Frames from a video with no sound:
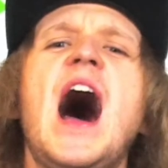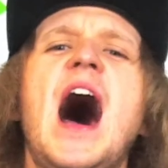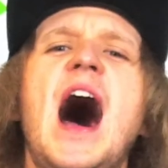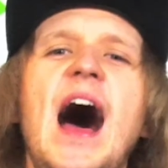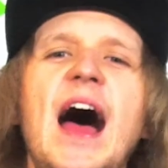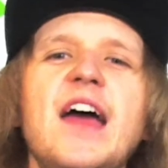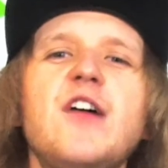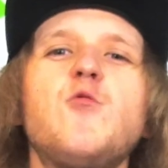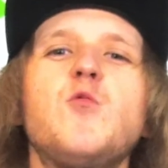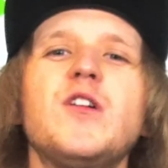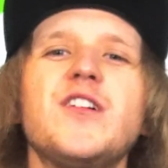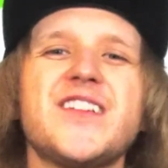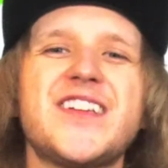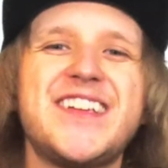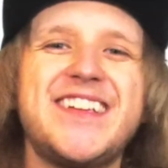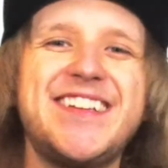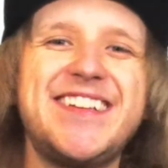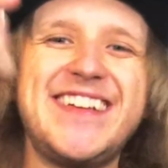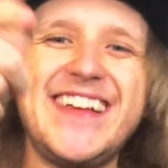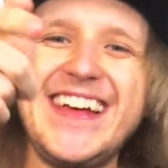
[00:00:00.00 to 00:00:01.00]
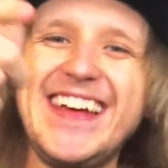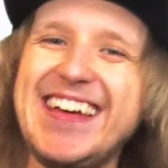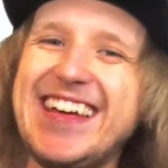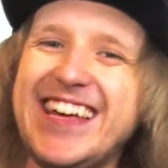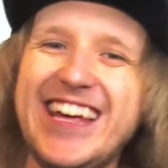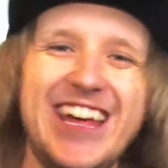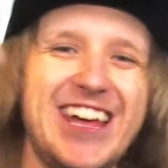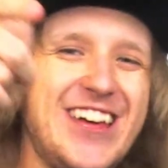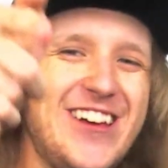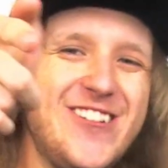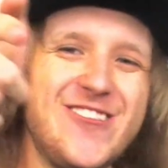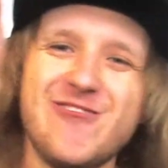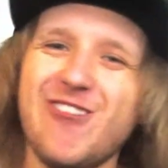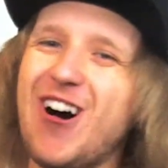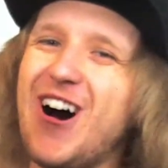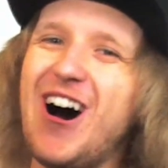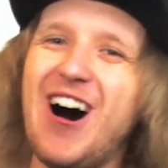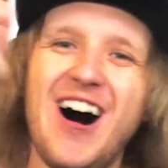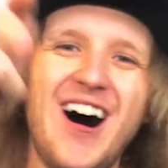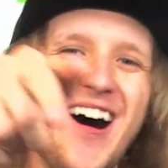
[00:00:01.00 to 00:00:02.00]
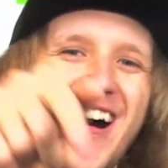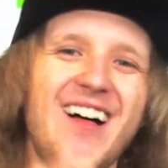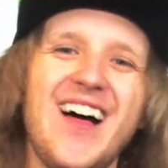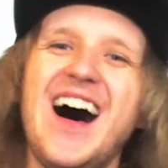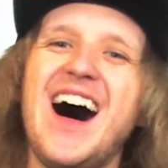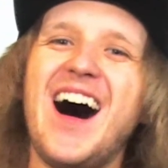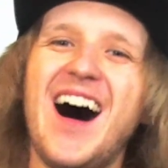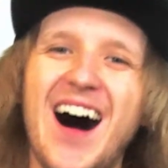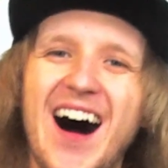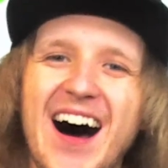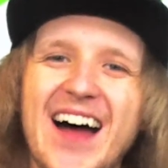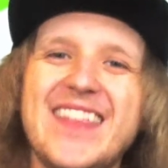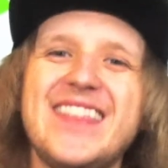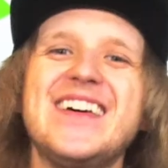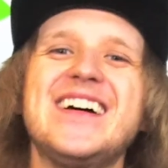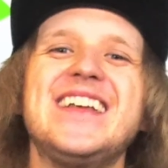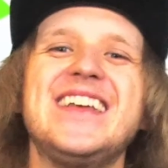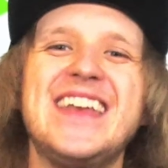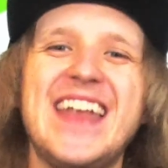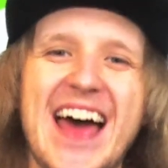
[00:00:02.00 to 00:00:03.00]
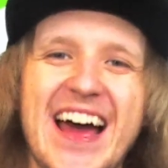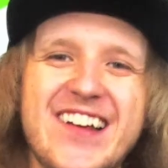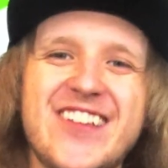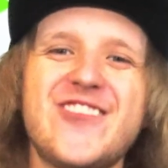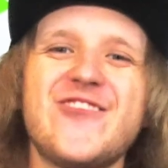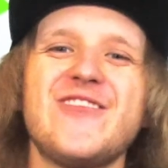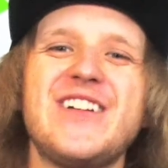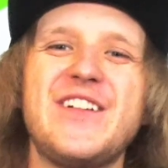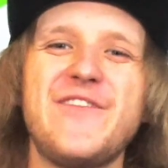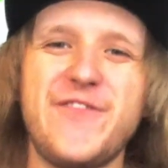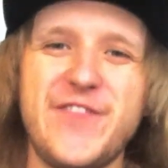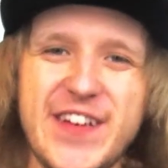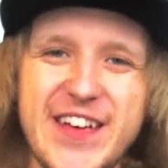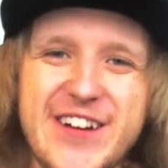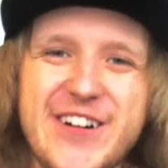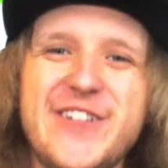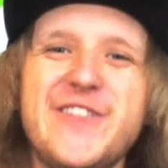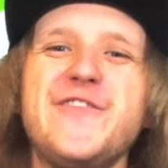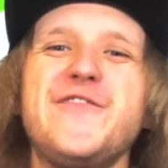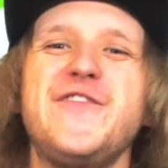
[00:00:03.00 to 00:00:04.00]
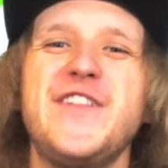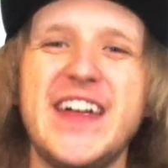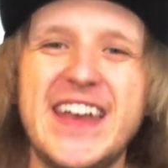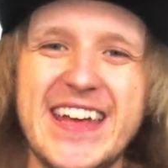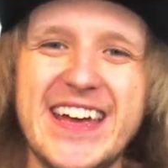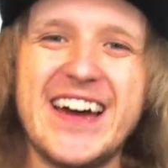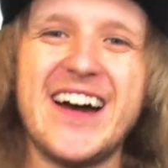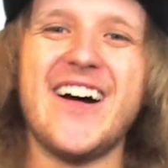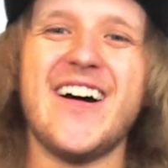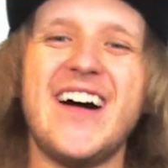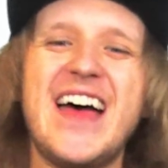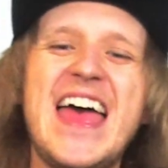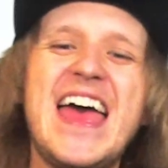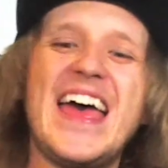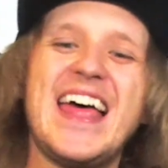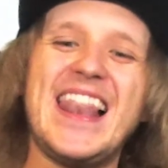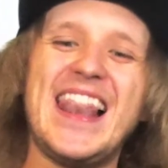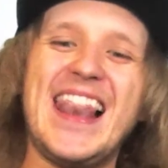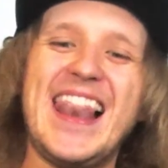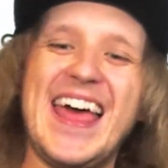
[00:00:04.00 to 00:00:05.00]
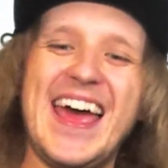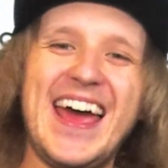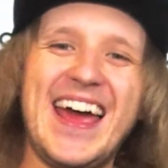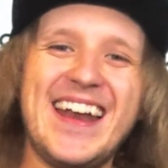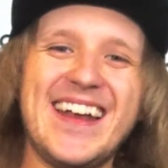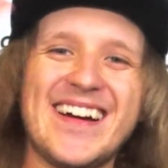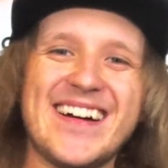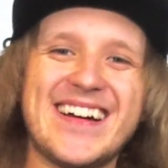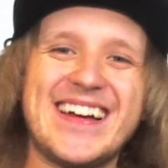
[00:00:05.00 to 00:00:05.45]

I will see you all on the next review video. Later,